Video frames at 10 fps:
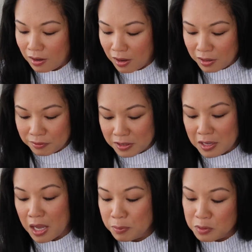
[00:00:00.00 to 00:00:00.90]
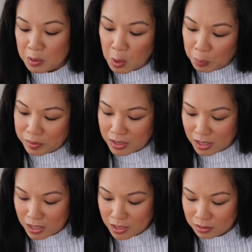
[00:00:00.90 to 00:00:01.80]
all of the gaps and
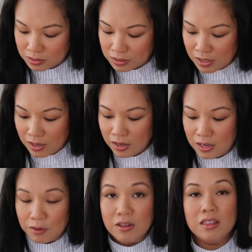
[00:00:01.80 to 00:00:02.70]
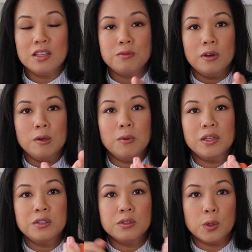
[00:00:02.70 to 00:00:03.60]
openings, and everything's very
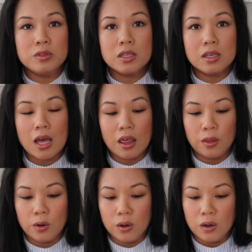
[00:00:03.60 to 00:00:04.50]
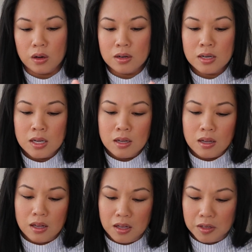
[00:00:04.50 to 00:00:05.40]
well sewn together.
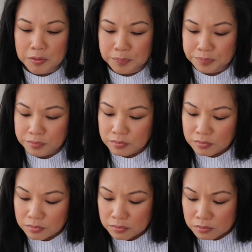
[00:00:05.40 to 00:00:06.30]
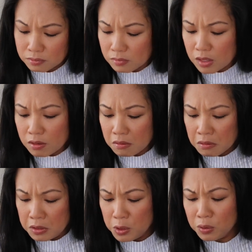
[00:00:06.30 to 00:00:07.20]

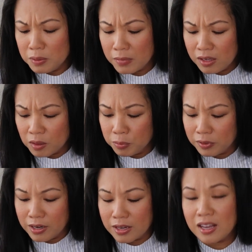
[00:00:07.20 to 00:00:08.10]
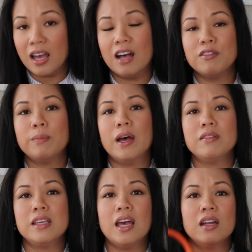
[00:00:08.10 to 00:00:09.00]
The only main complaint I have
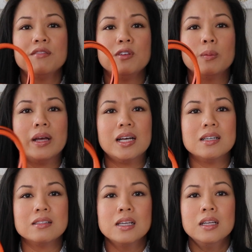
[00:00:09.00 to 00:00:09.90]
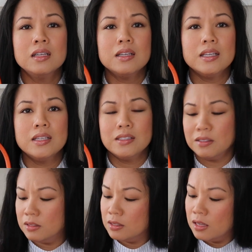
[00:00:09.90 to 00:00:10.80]
about the Ainifeel bags
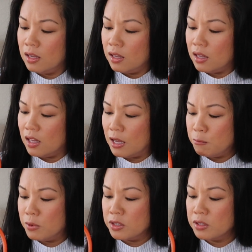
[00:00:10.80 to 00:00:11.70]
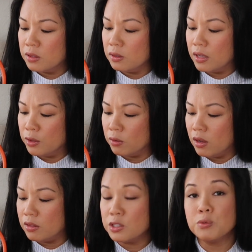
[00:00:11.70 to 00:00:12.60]
is I wish the leather
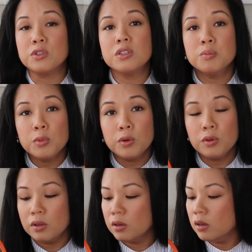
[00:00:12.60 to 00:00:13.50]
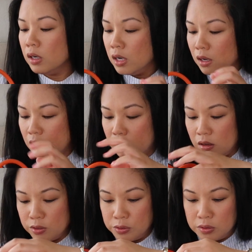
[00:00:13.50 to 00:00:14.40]
on this was smoother, and
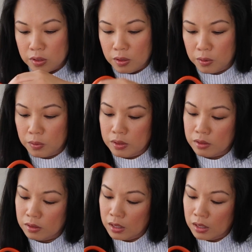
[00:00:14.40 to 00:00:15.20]
also